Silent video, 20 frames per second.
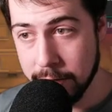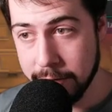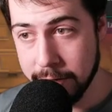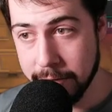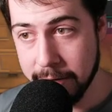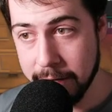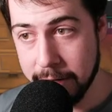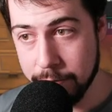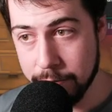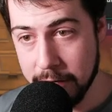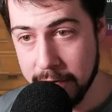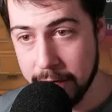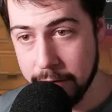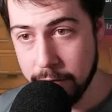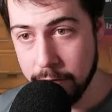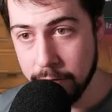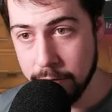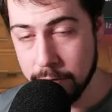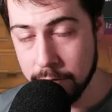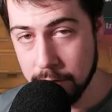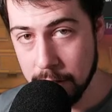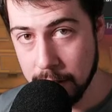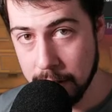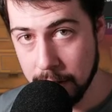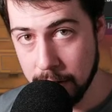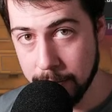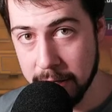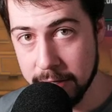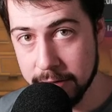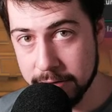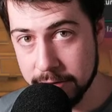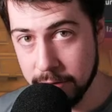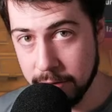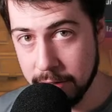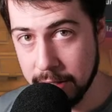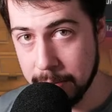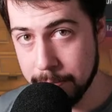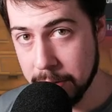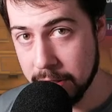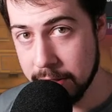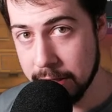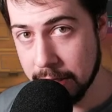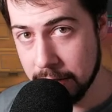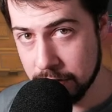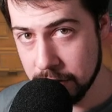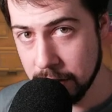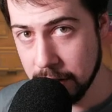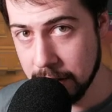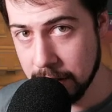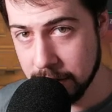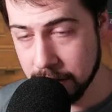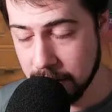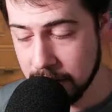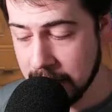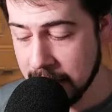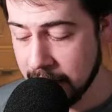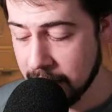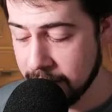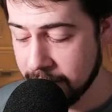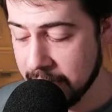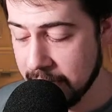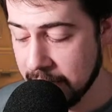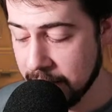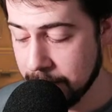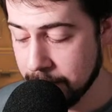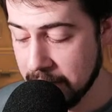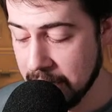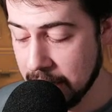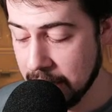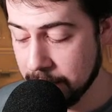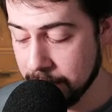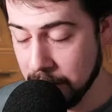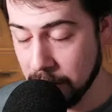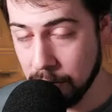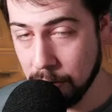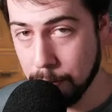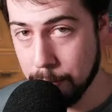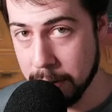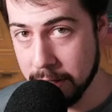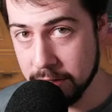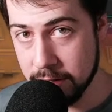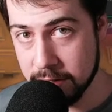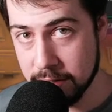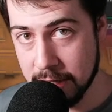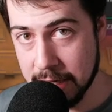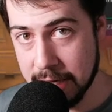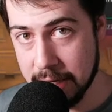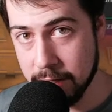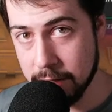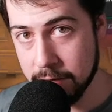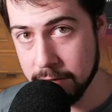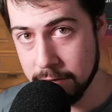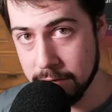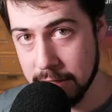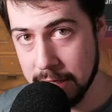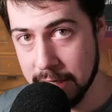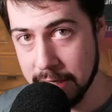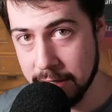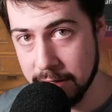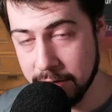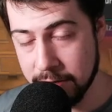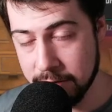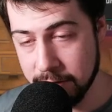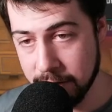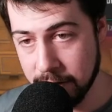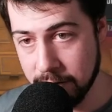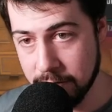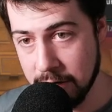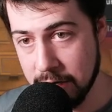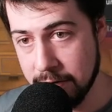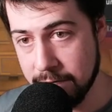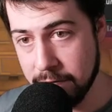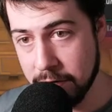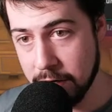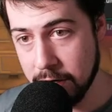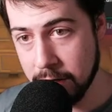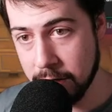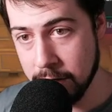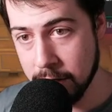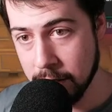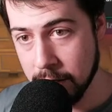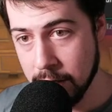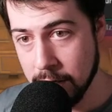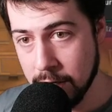they're in red a little bit, so they potentially could have that Magma Opus that they get into the graveyard.